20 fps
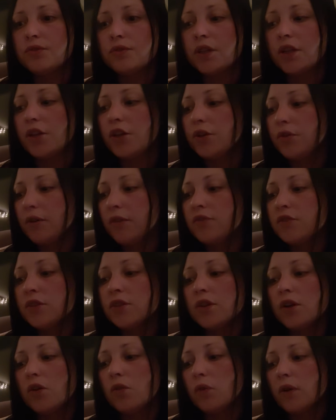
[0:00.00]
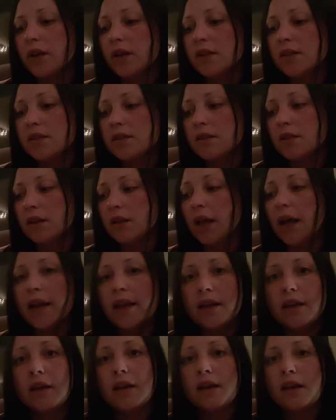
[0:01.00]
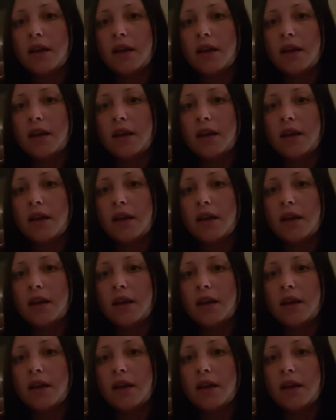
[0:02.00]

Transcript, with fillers: then you have to know what it's like.